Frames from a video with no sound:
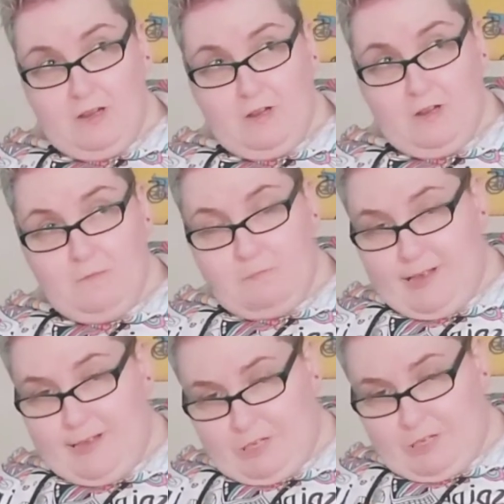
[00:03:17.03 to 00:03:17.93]

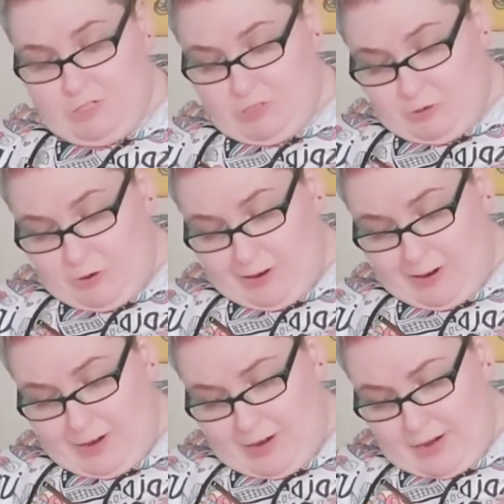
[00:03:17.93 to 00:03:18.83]
make sure
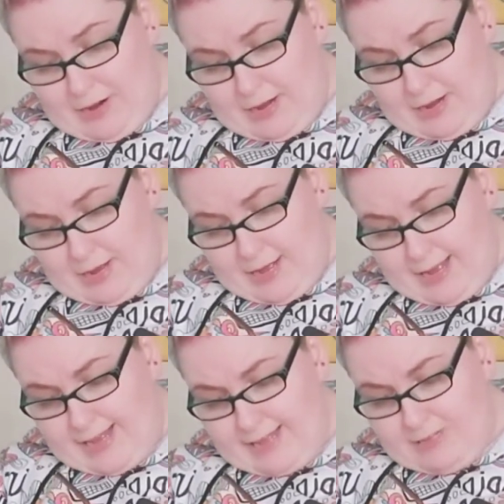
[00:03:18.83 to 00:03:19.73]

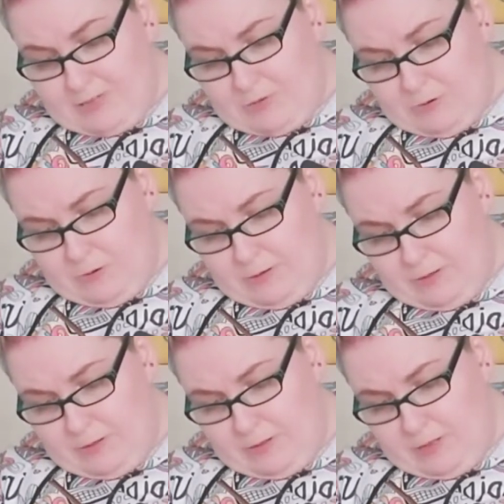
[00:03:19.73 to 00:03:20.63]
it's
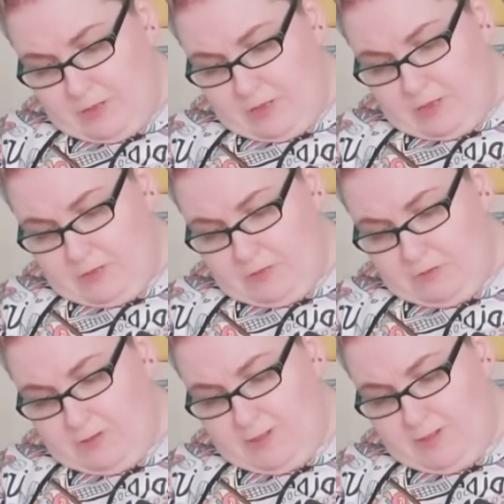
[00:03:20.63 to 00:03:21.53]
on so
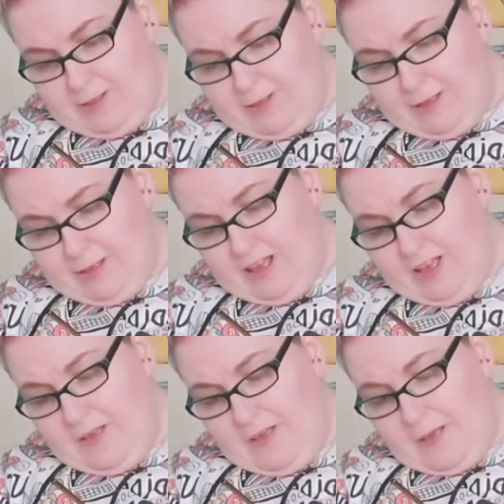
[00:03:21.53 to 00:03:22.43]
that the
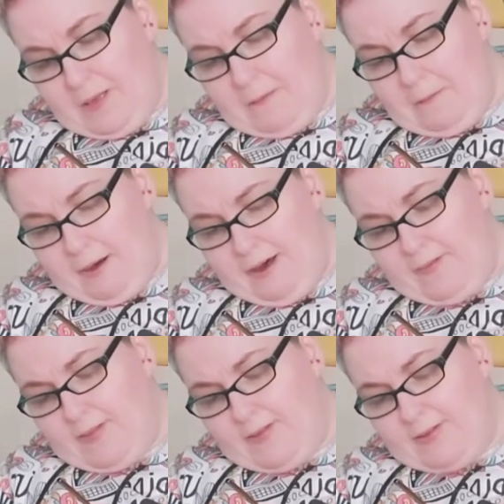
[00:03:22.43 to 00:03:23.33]
part
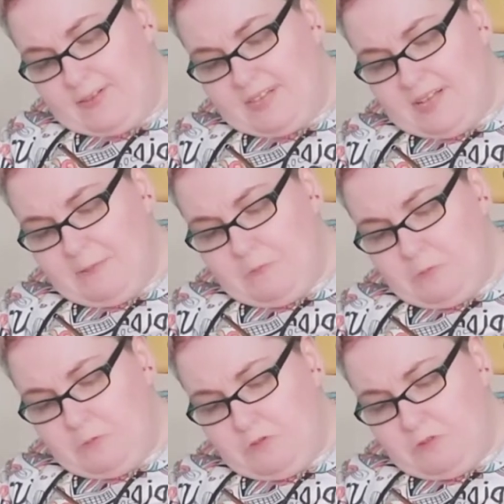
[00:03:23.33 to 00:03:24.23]
that
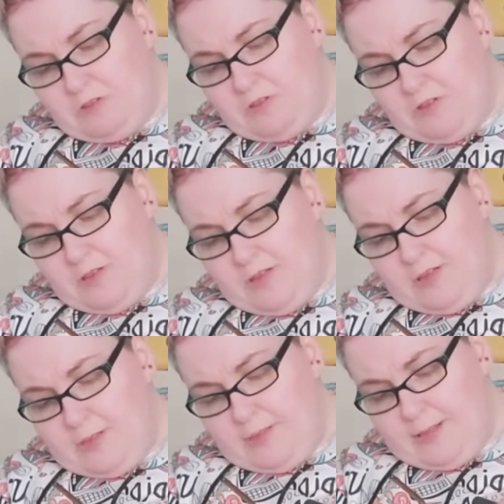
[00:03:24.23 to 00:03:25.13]
resembles
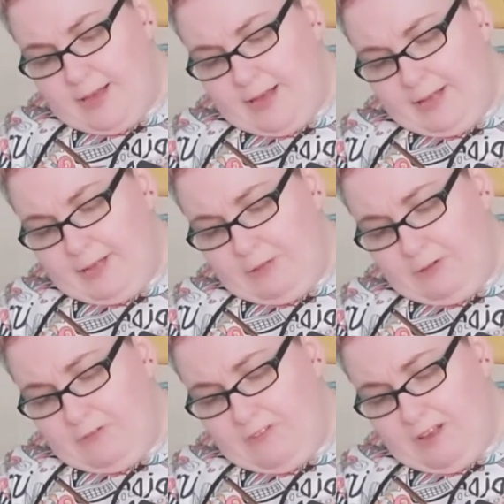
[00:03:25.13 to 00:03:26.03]
the handle
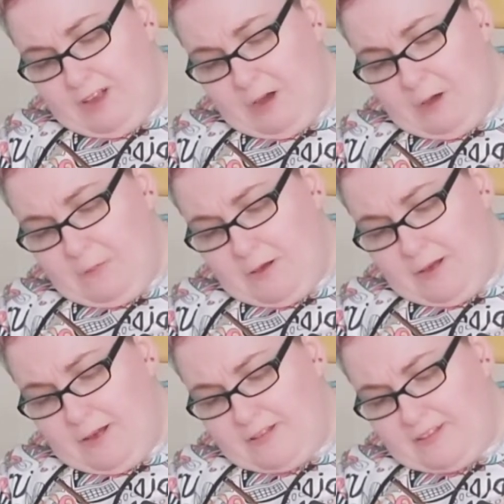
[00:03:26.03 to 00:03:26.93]
of the cup
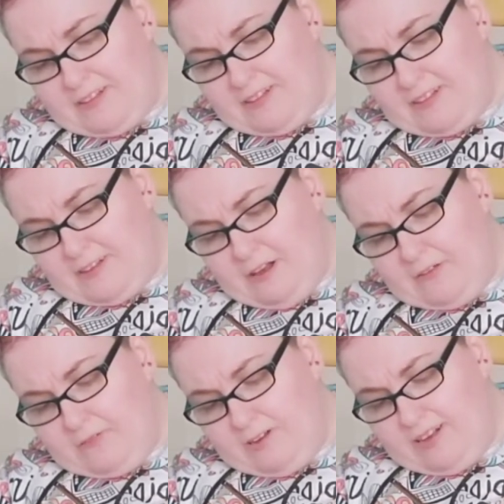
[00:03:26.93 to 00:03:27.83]
is at the
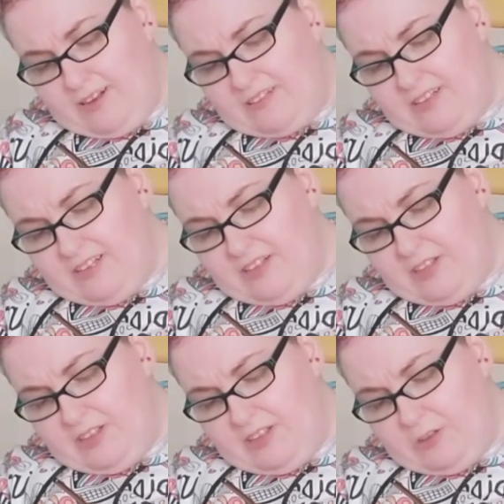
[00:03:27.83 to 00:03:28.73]
right side
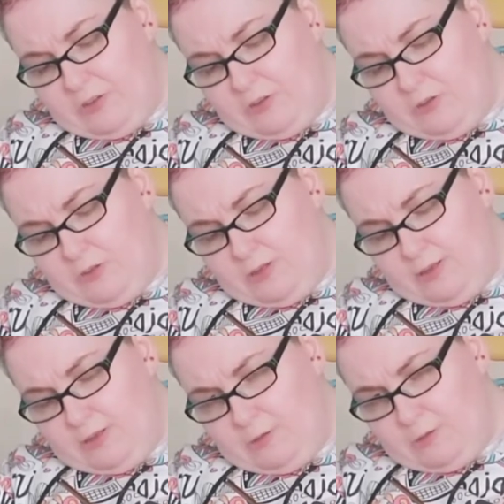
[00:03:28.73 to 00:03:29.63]
that you
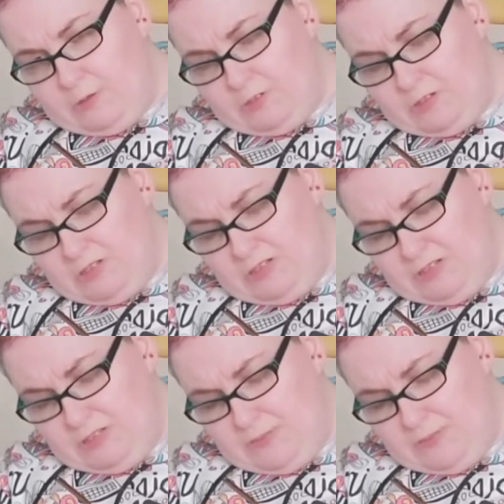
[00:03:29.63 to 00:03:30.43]
would use.